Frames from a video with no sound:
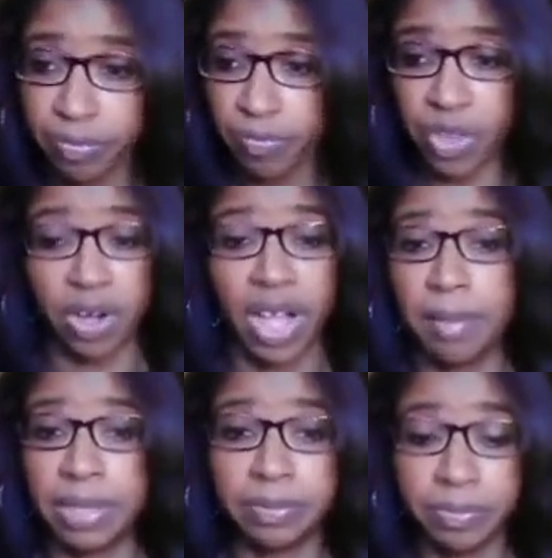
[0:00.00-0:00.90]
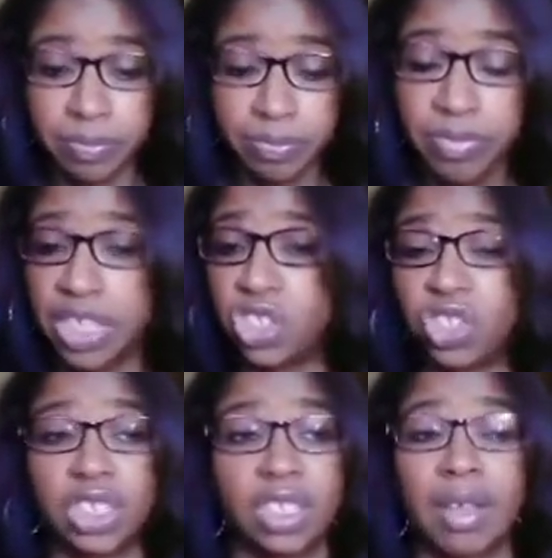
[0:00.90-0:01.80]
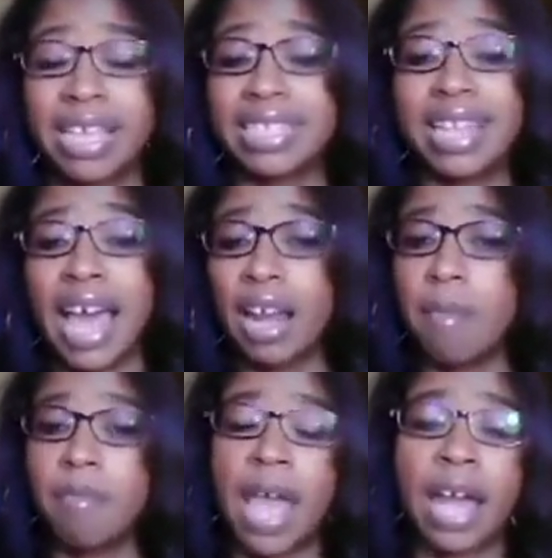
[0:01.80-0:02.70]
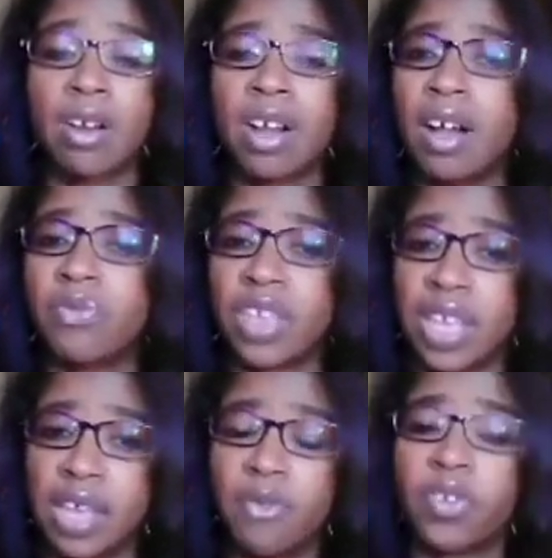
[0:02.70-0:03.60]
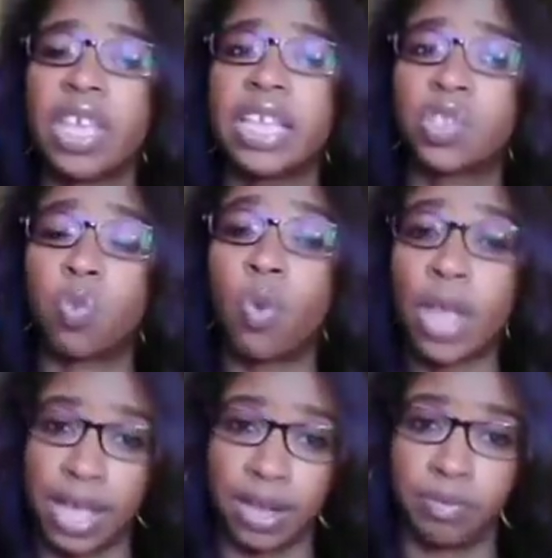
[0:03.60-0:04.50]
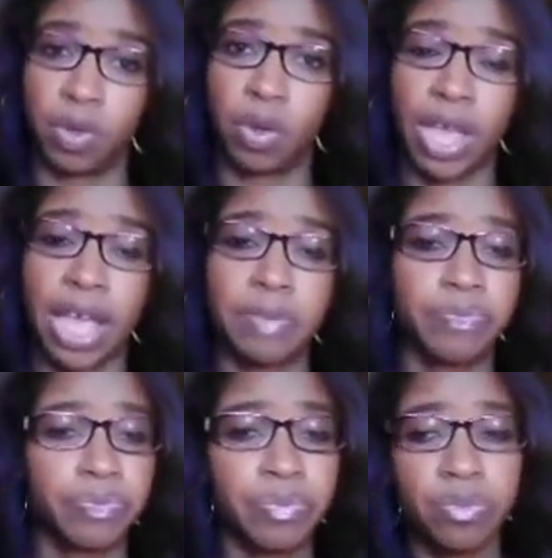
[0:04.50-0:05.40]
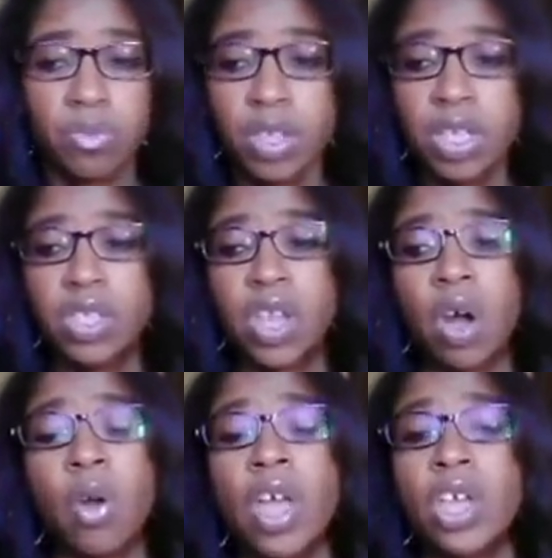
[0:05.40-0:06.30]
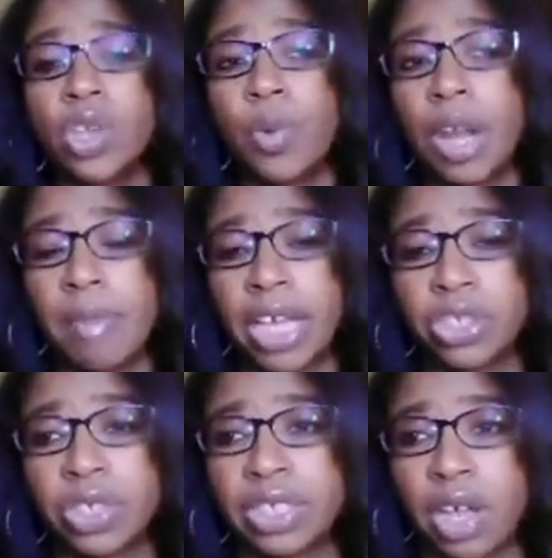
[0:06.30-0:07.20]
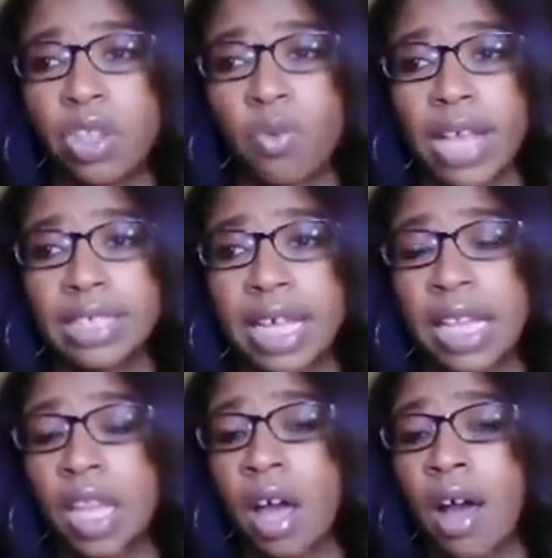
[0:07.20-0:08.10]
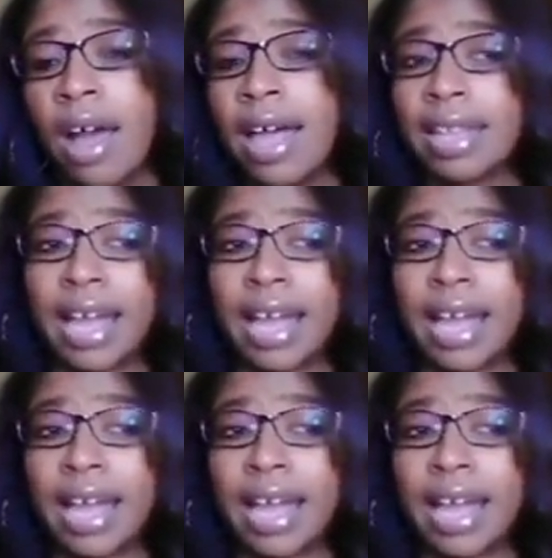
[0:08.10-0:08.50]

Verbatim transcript: They're coming. It's just it's not a matter of if, it's when, okay? So you want to make sure to stay on the right side of the law.